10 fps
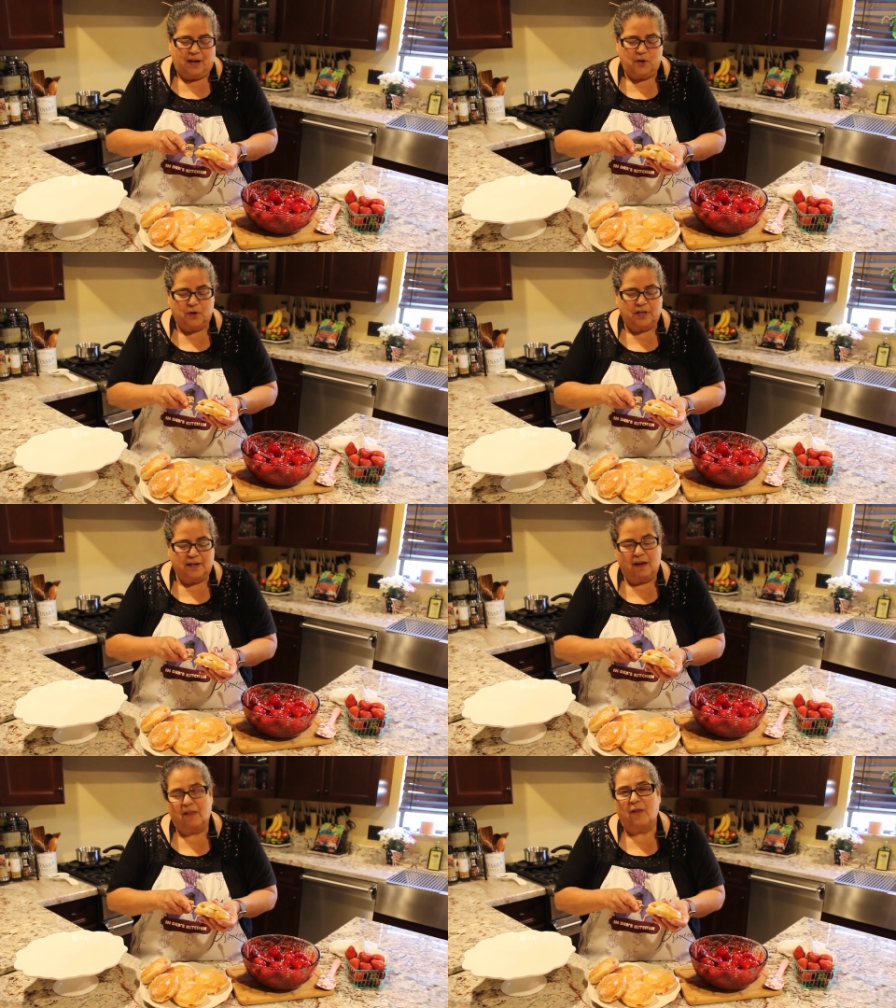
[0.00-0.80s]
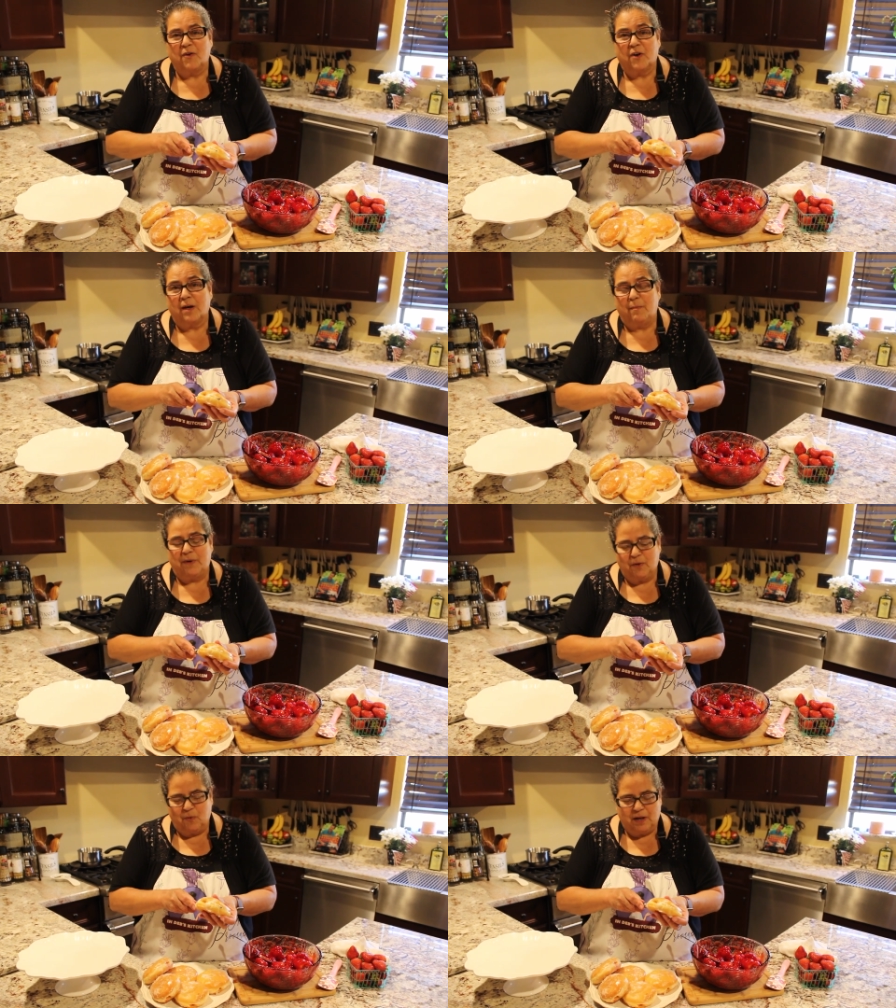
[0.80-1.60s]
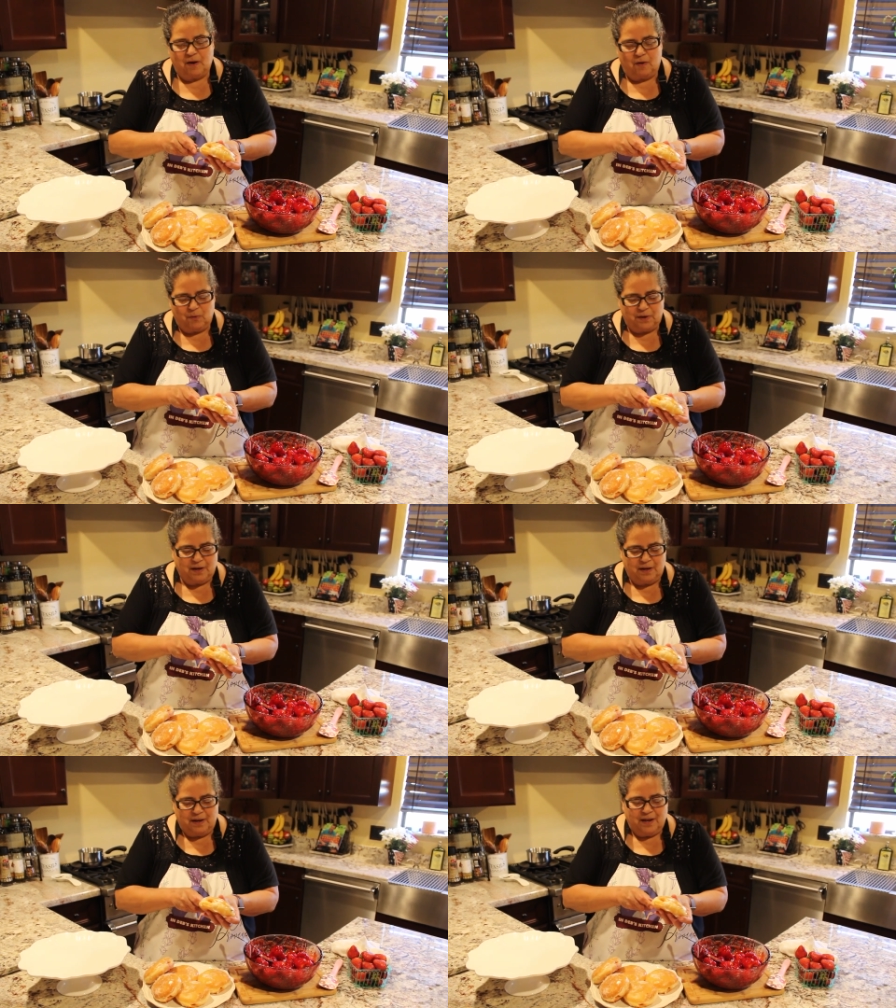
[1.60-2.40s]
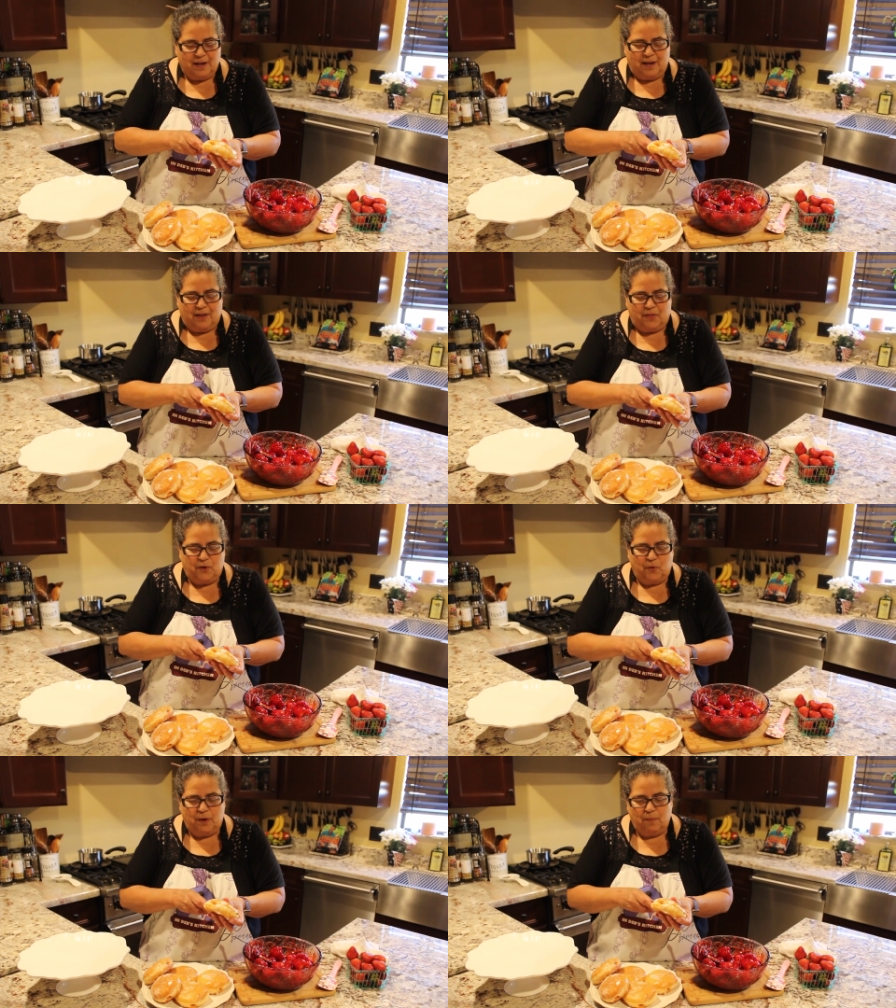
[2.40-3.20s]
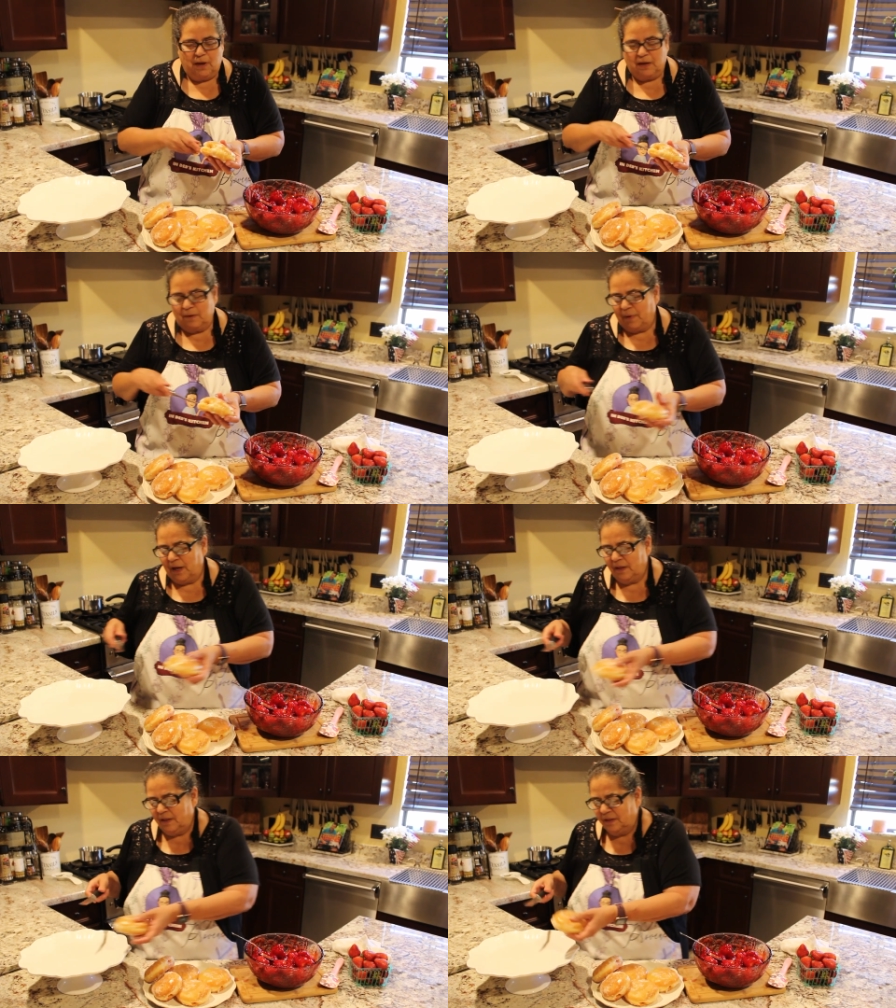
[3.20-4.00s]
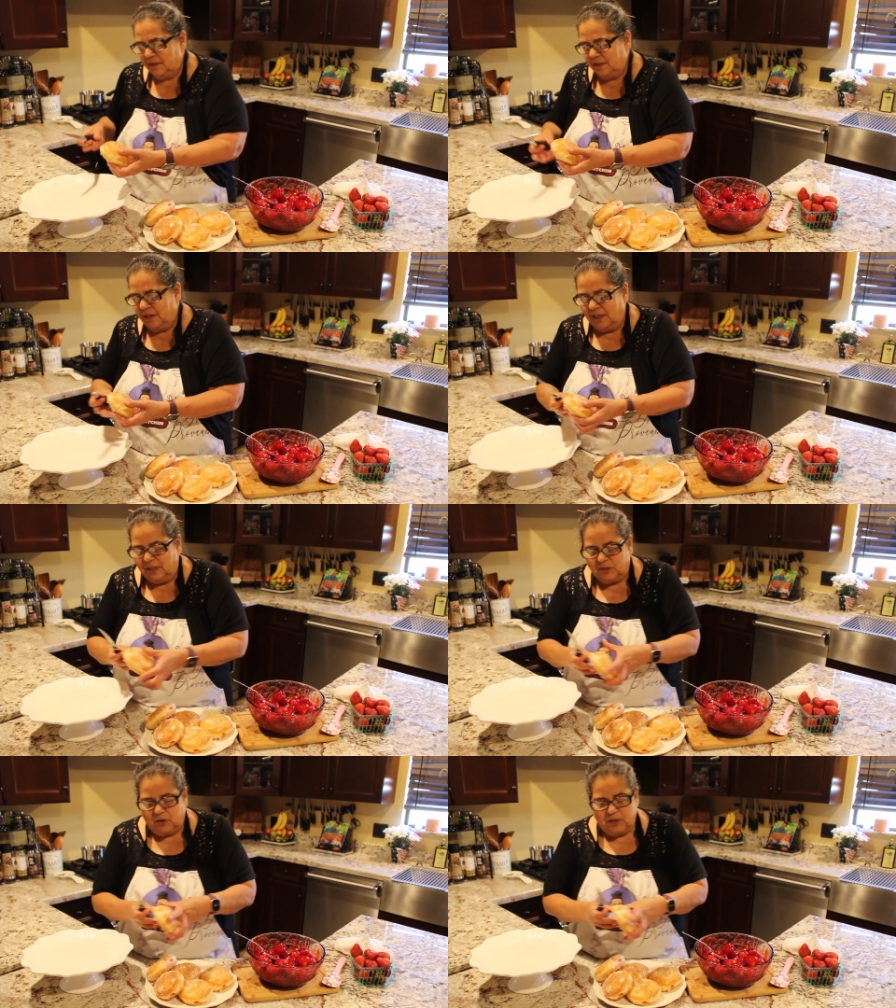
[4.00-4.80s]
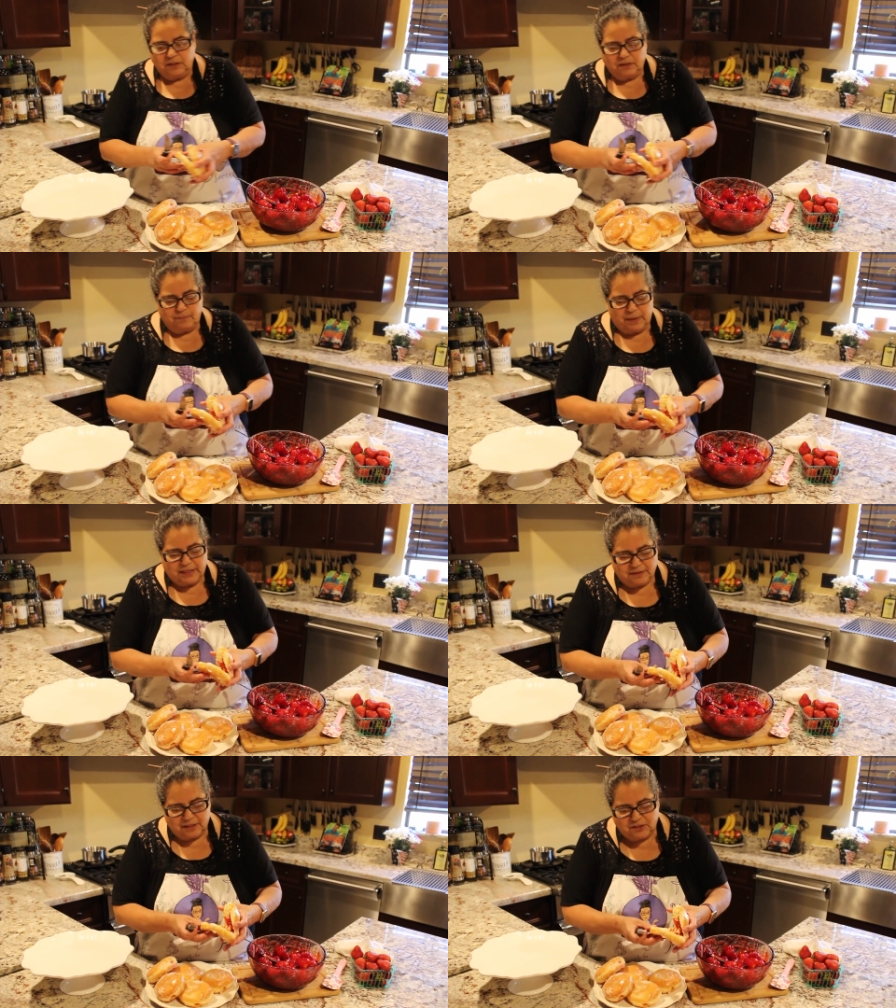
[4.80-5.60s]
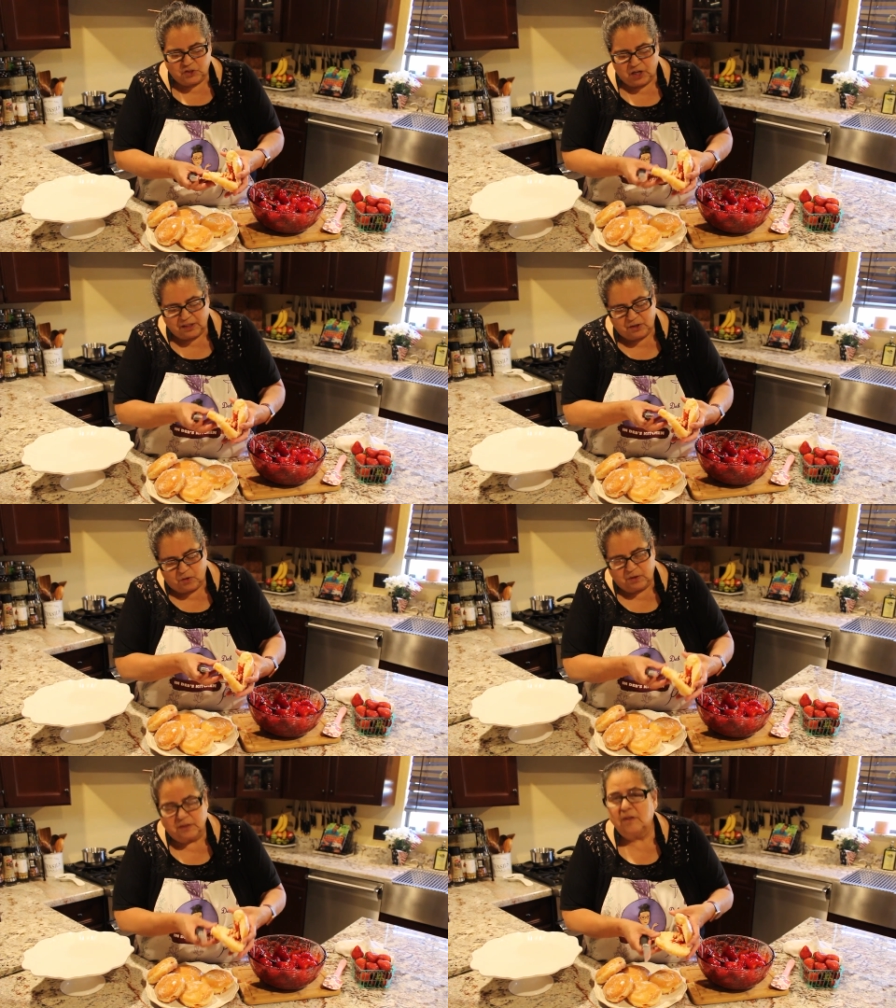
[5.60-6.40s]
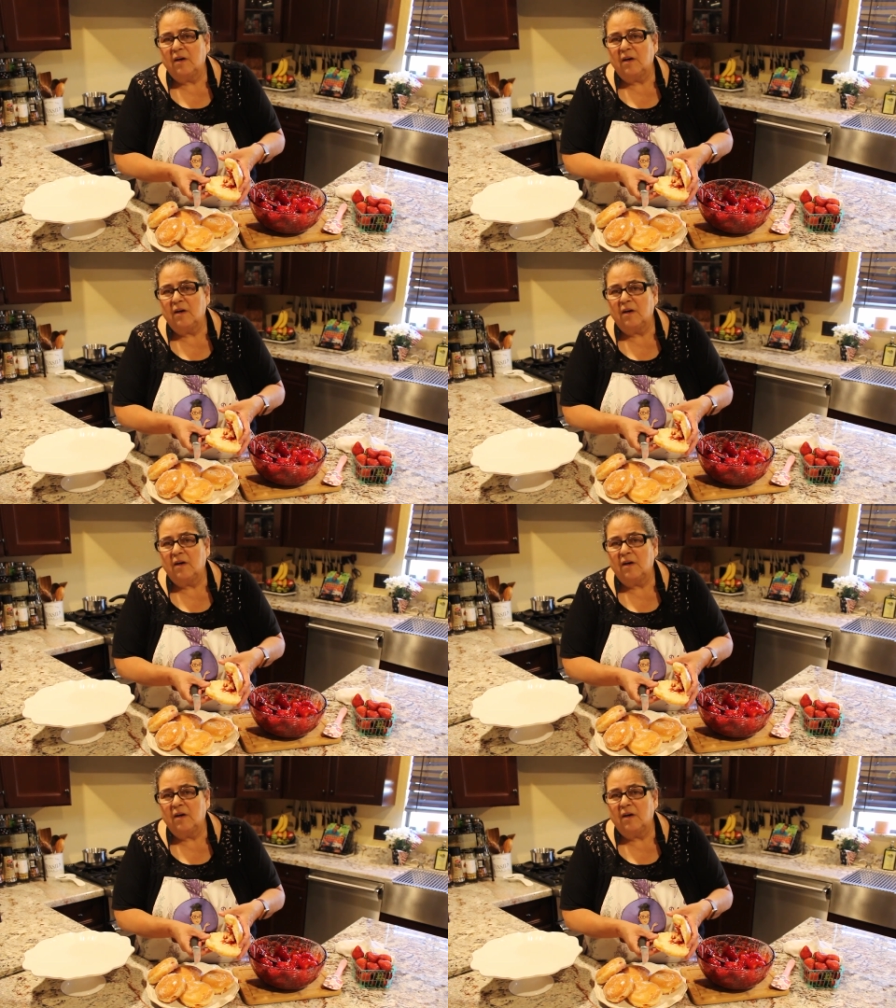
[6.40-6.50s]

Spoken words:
And you can tell all your company went all the way to the Donut Man to buy these. So these are basic jelly donuts.